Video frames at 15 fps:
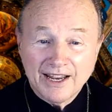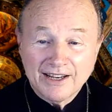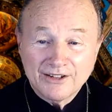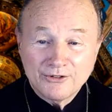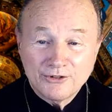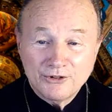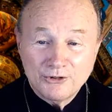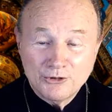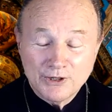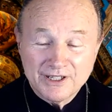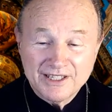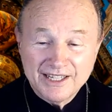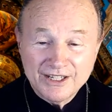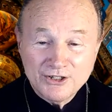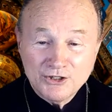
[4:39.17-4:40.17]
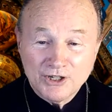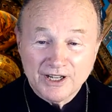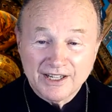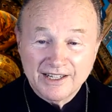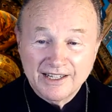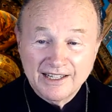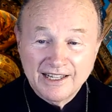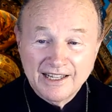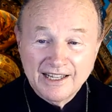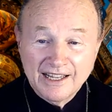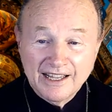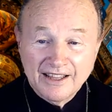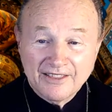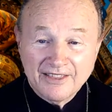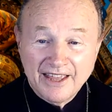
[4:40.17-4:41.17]
tradition,
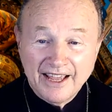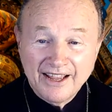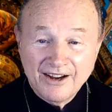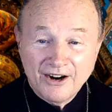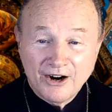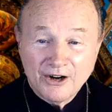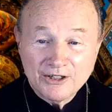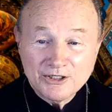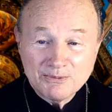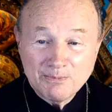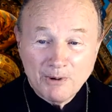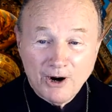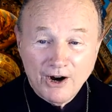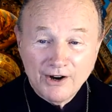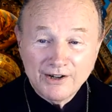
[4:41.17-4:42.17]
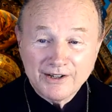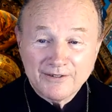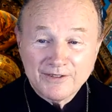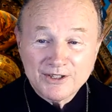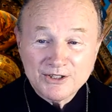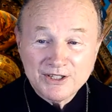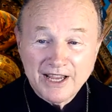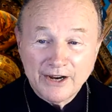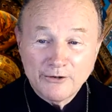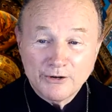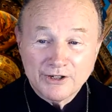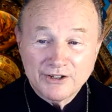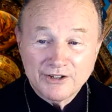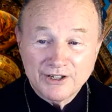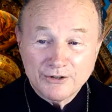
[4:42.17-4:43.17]
they are part of the sacred
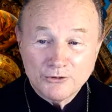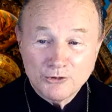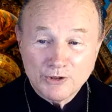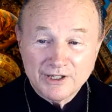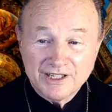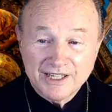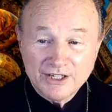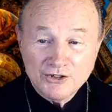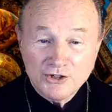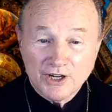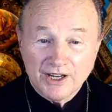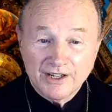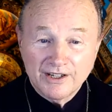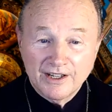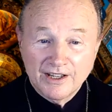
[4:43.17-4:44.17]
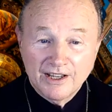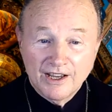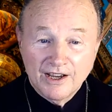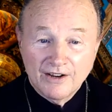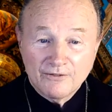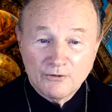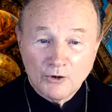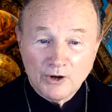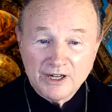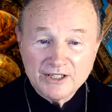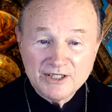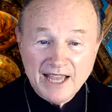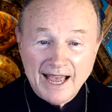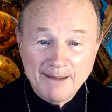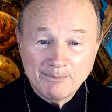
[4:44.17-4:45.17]
tradition. For
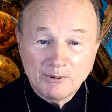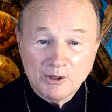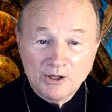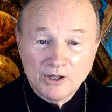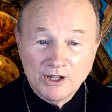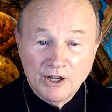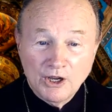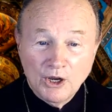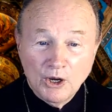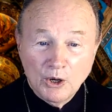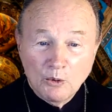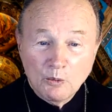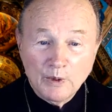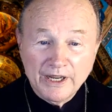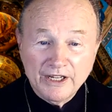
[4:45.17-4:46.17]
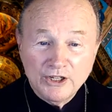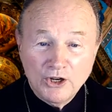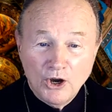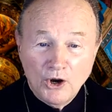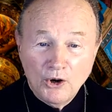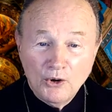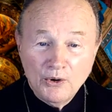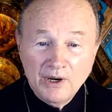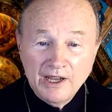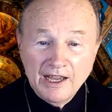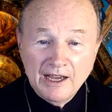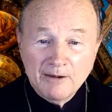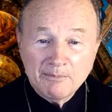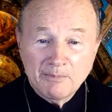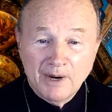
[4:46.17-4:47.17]
example, we know
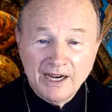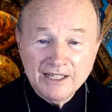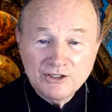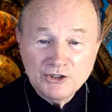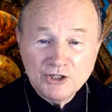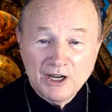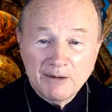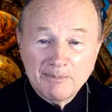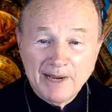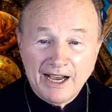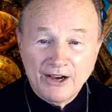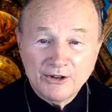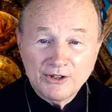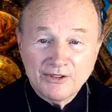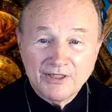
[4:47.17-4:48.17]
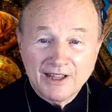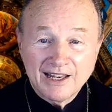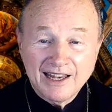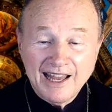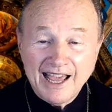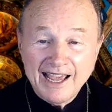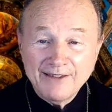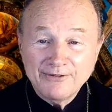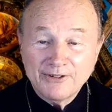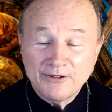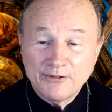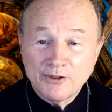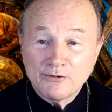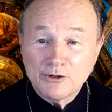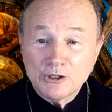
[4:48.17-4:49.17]
much about the life of the
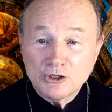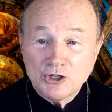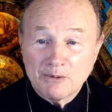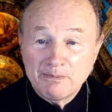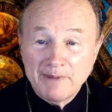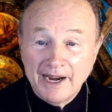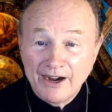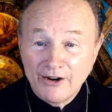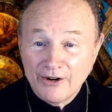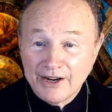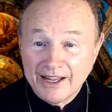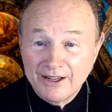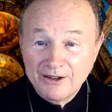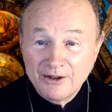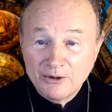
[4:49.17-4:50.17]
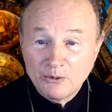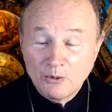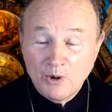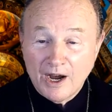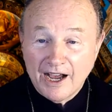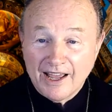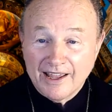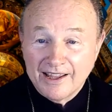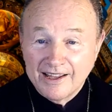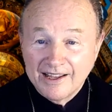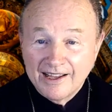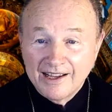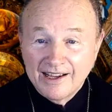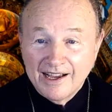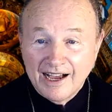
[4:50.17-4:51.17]
Virgin Mary. Why?
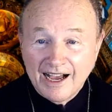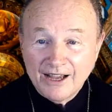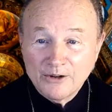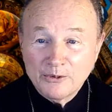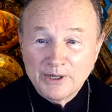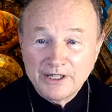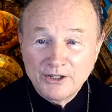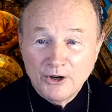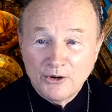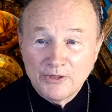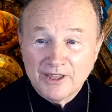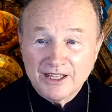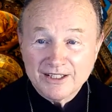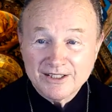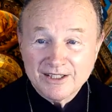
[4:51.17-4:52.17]
How do we know this?